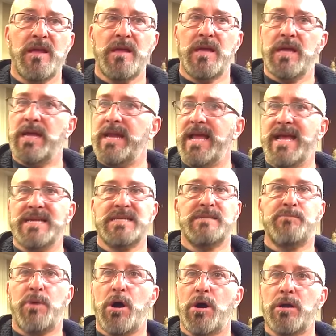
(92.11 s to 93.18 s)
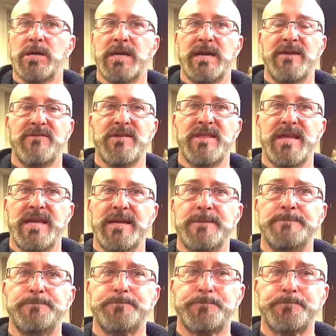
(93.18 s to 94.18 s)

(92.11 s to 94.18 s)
Right. It had spark and everything.